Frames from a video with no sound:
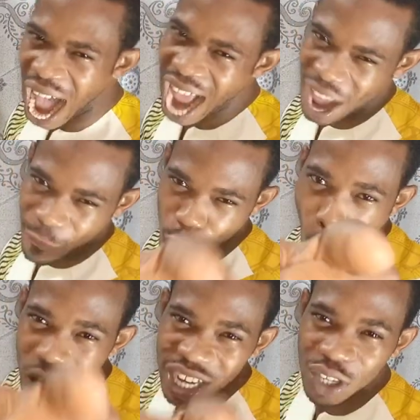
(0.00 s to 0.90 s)
I have
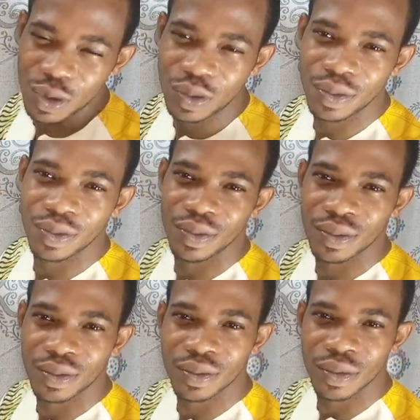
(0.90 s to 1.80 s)
warned you.
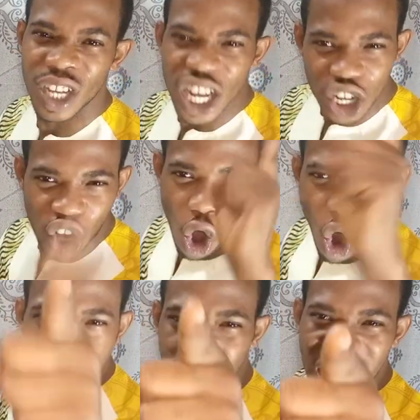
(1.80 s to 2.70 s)

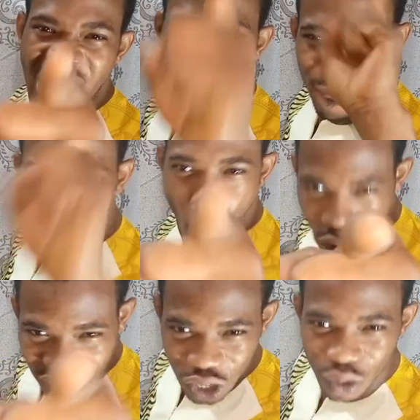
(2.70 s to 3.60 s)
God have
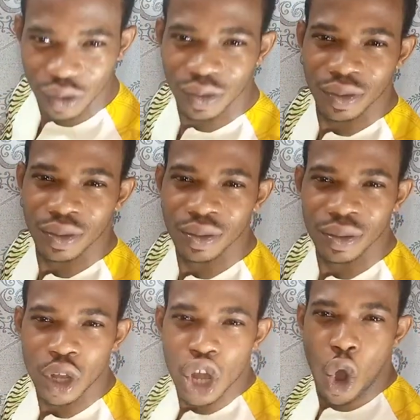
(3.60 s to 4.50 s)
warned you.
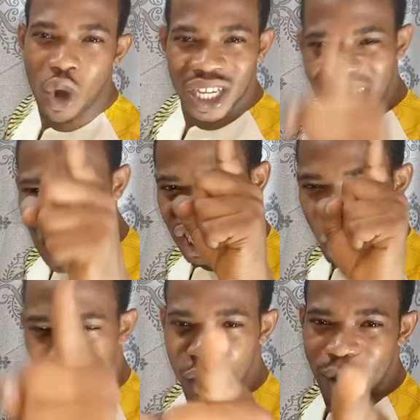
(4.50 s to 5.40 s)
On that
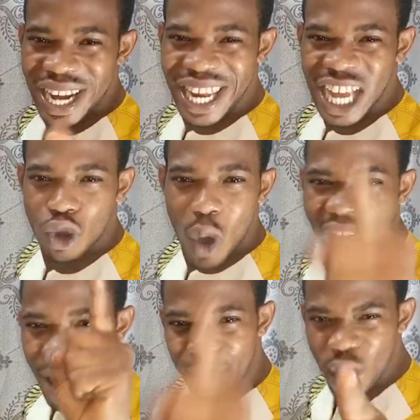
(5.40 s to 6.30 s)
judgment day, you
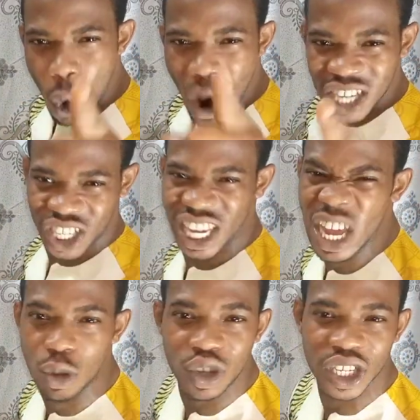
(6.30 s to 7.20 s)
have no
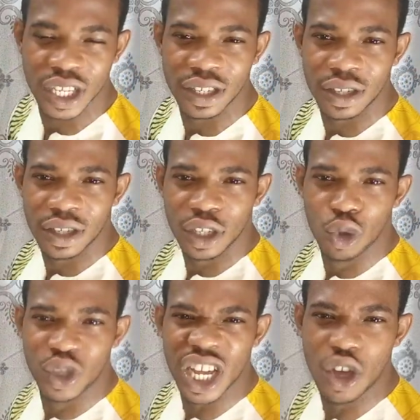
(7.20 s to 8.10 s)
excuse
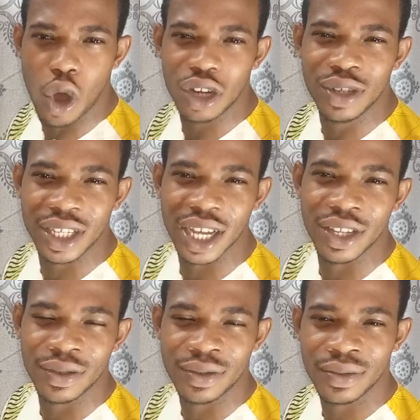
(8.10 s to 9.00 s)
to say God don't tell you.